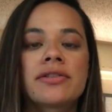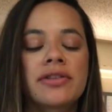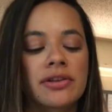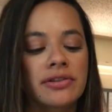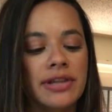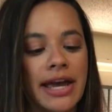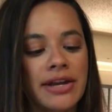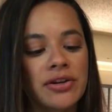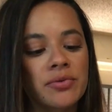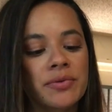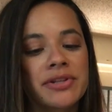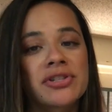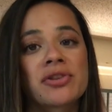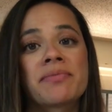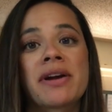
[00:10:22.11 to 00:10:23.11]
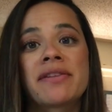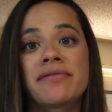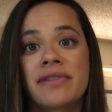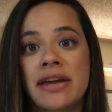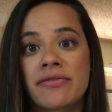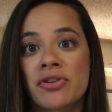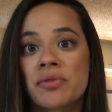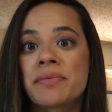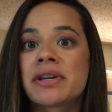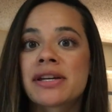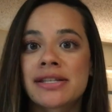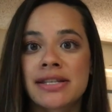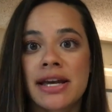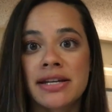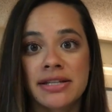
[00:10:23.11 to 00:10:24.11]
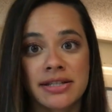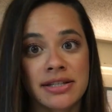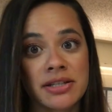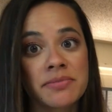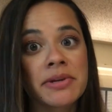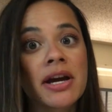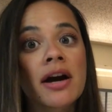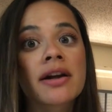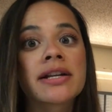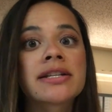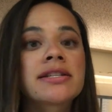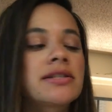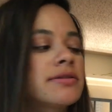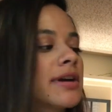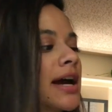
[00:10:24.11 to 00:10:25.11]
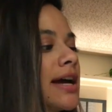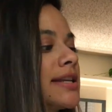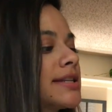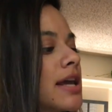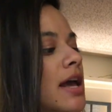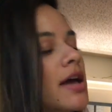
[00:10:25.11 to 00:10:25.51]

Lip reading: the lighter ones are my favorite because I just need to be honest, you guys,